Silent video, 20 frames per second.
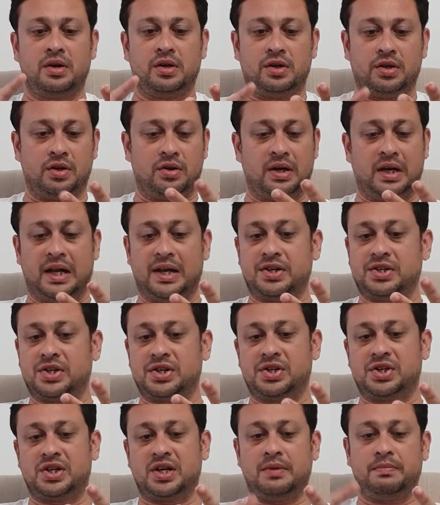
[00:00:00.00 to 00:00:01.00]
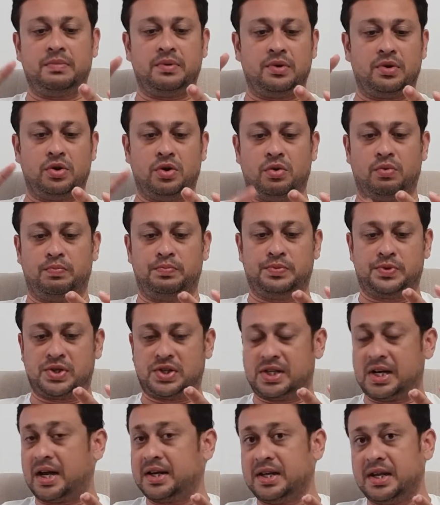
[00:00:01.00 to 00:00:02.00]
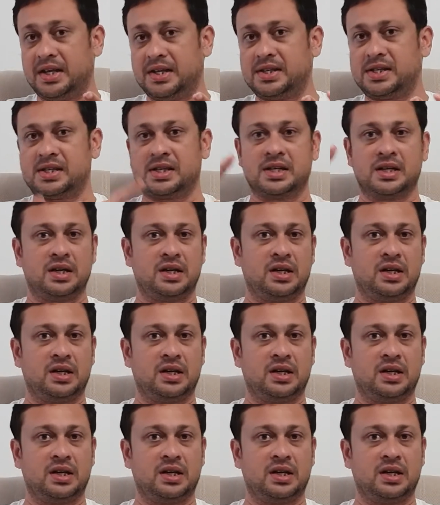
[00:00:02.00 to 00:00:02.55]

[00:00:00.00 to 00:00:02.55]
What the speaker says: your relationship, your studies,